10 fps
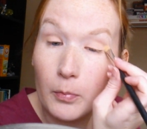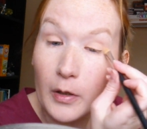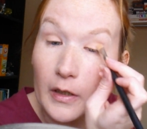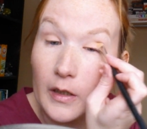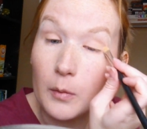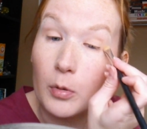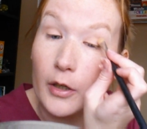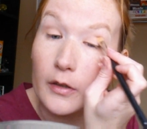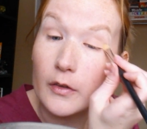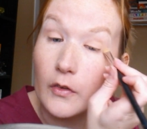
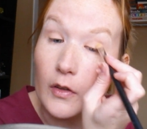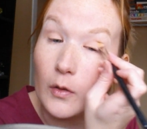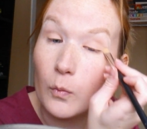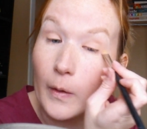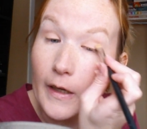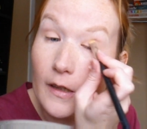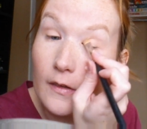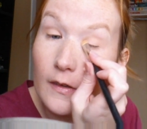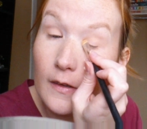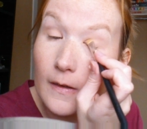pre-pregnancy
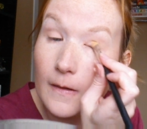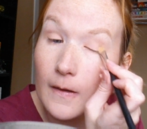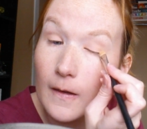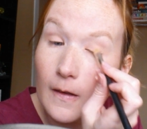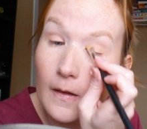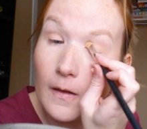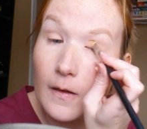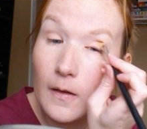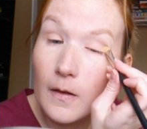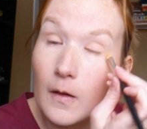weight,
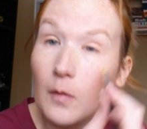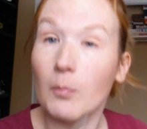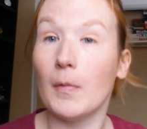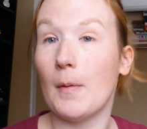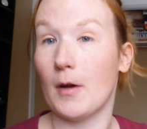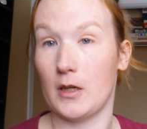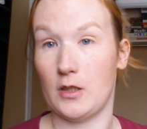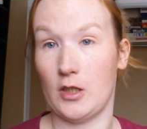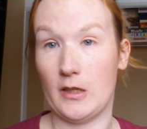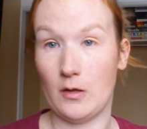my body
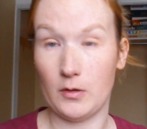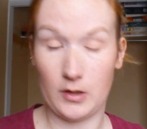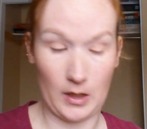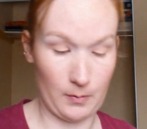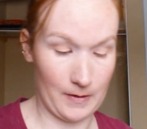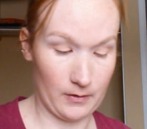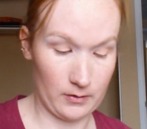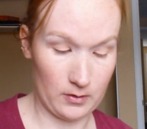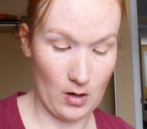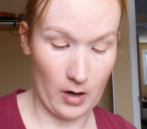type
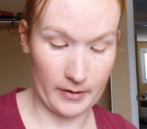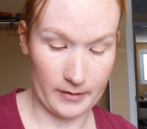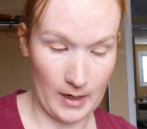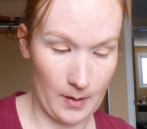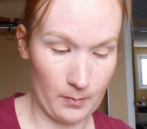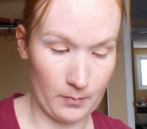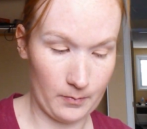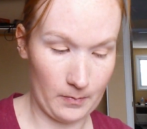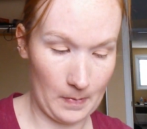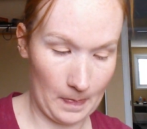is not the same,
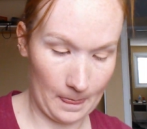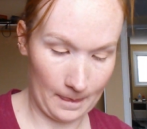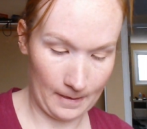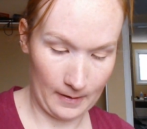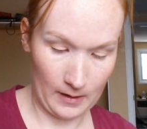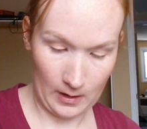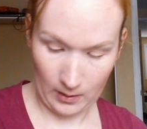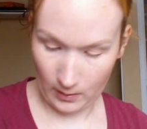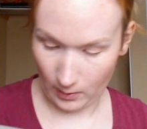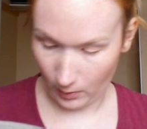
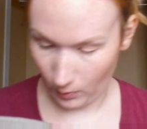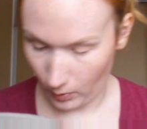you know,